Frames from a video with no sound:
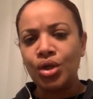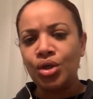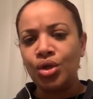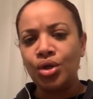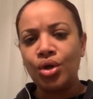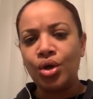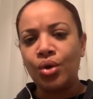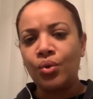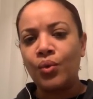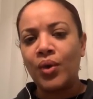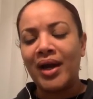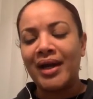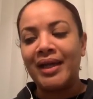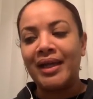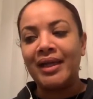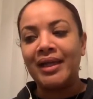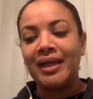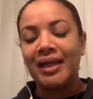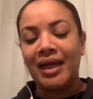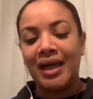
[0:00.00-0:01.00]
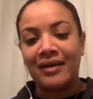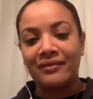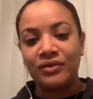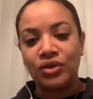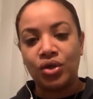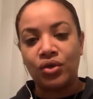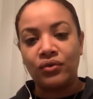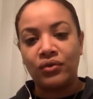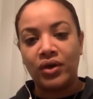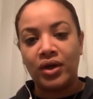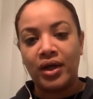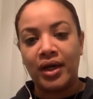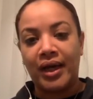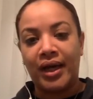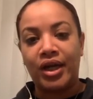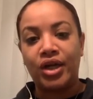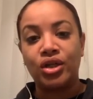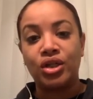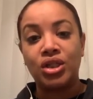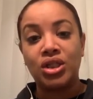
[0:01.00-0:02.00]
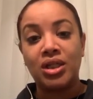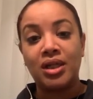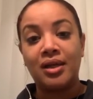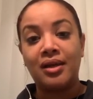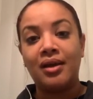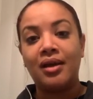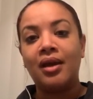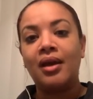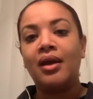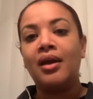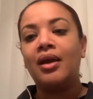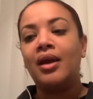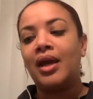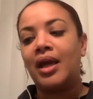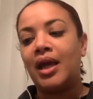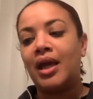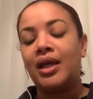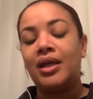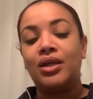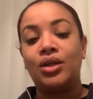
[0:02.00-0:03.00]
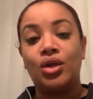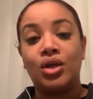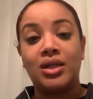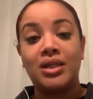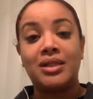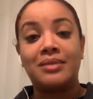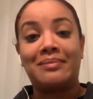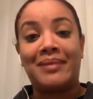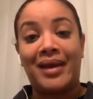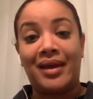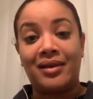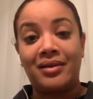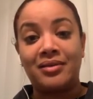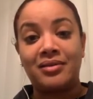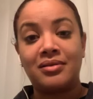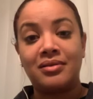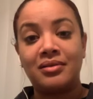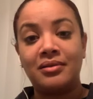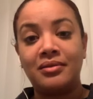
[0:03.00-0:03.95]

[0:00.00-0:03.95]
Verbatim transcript: You don't want any leftover energy in your space.